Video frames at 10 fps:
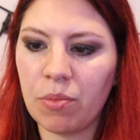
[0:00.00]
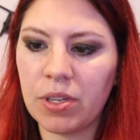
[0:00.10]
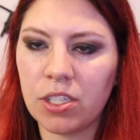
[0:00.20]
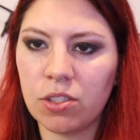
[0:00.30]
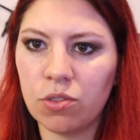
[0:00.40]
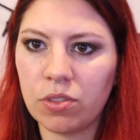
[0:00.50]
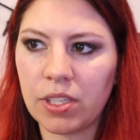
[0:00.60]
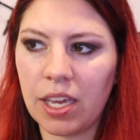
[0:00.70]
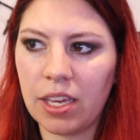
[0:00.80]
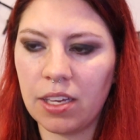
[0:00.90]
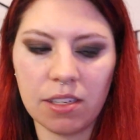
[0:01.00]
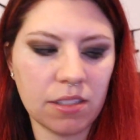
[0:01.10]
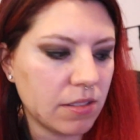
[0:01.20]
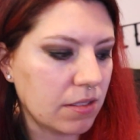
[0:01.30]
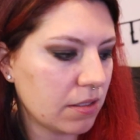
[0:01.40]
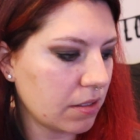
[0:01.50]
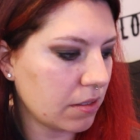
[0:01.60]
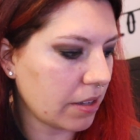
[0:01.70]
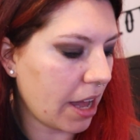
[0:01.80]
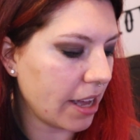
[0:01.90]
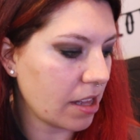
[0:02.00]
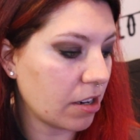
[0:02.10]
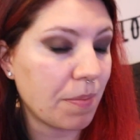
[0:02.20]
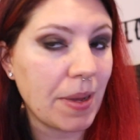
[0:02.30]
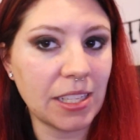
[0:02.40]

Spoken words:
I'm gonna use a eyeliner